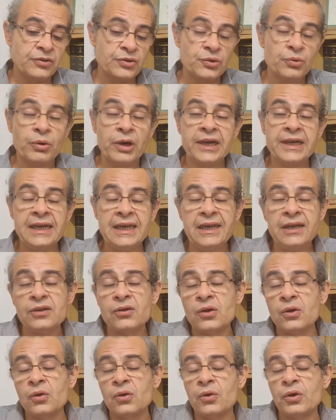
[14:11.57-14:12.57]
Do I need
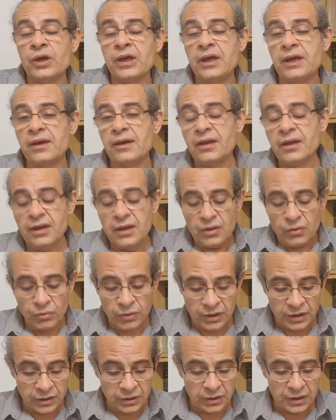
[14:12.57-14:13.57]
a lawyer?
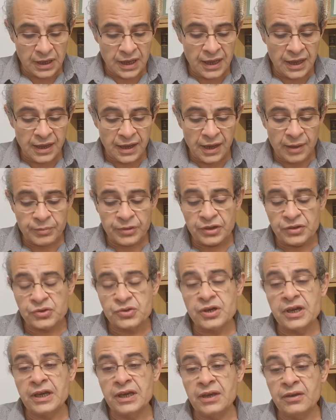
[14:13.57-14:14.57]
Well, I'm going to
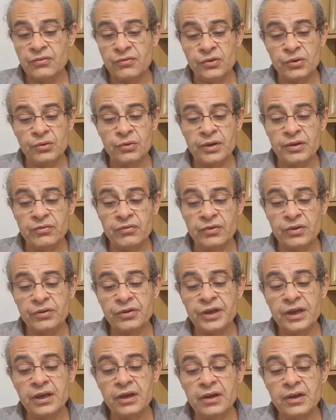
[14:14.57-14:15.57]
try and give you a
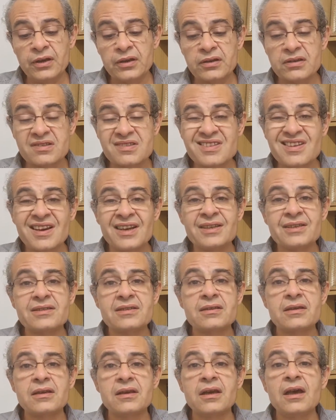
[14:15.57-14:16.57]
very
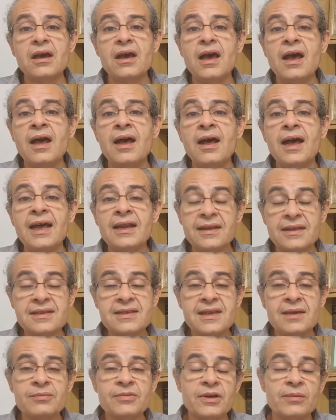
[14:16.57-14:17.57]
concise and at the
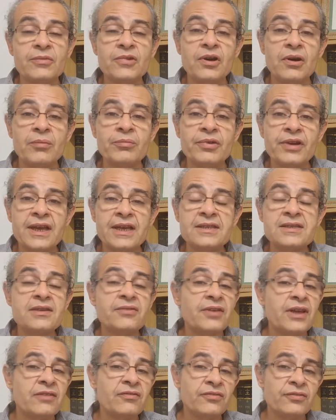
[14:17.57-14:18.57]
same time
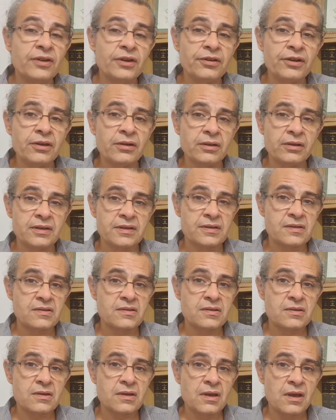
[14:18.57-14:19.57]
comprehensive and very
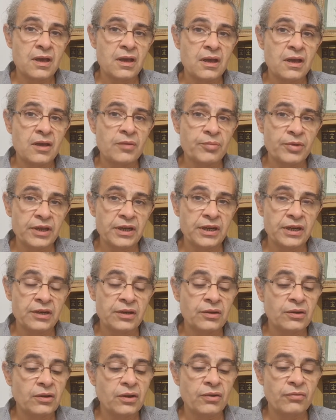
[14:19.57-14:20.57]
honest
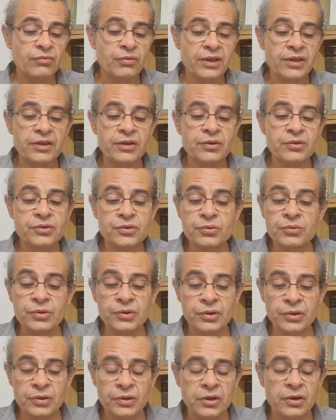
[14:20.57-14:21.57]
opinion of whether you do or
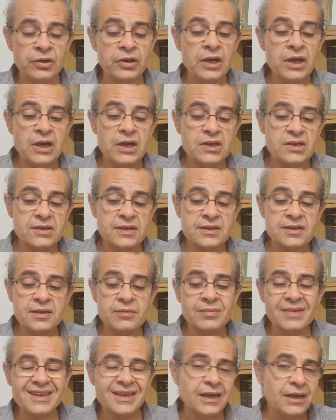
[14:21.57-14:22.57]
you're not. So there's
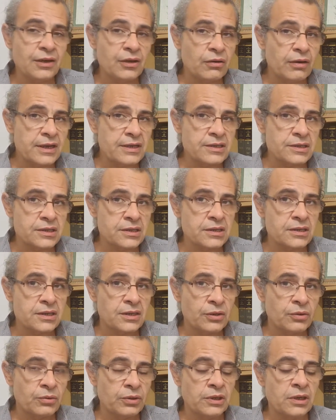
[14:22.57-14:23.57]
some key questions that
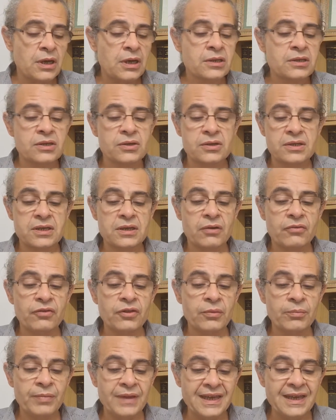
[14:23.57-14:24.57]
you want to ask yourself at
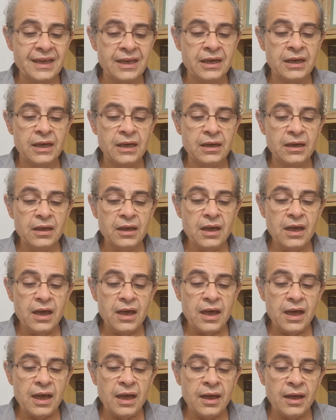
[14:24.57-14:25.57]
the beginning.
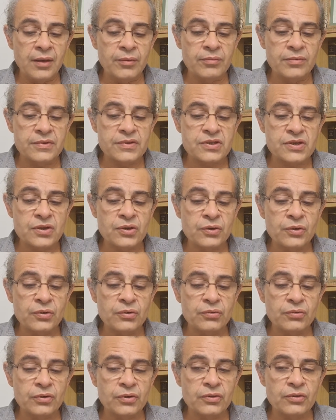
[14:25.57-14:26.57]
So
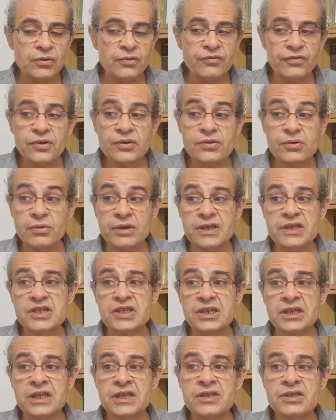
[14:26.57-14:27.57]
the first
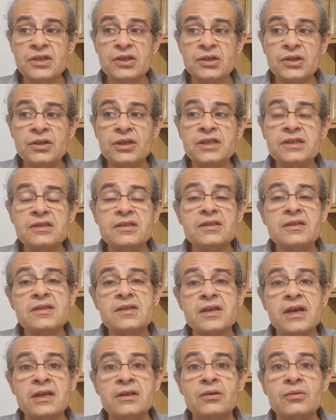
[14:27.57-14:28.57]
question is you need to
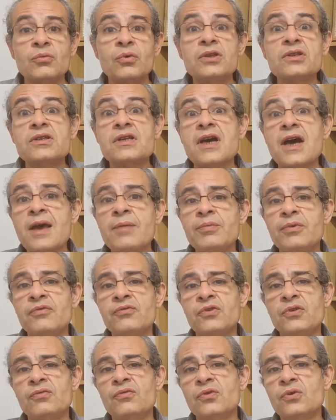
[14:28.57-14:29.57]
decide on what type of
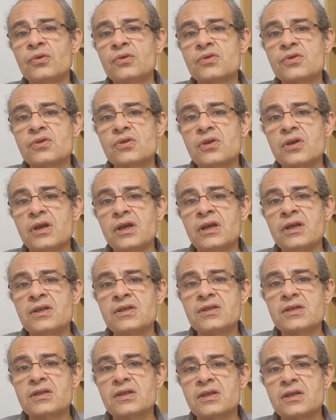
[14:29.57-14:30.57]
divorce
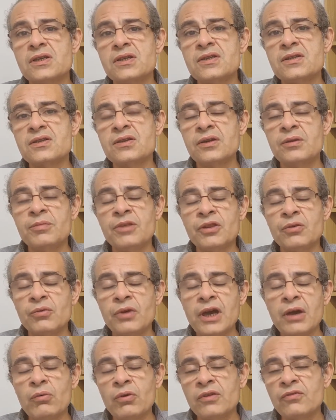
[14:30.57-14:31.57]
is going to be the
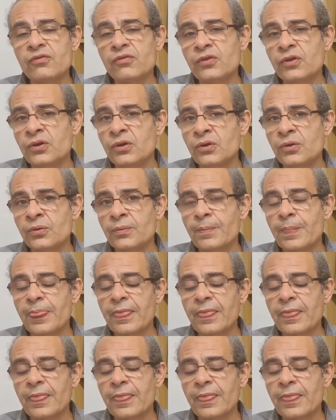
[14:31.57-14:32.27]
right one for you.